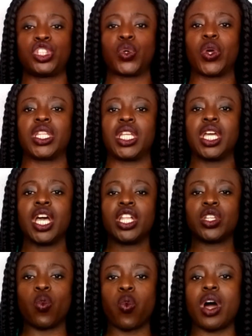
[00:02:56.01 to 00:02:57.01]
doing
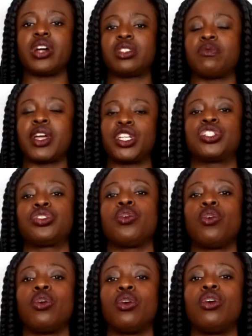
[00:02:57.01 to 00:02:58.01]
the work to make
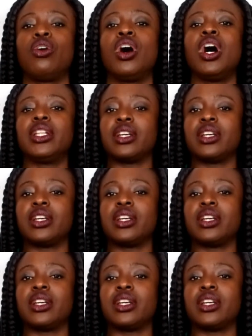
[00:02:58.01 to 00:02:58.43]
sure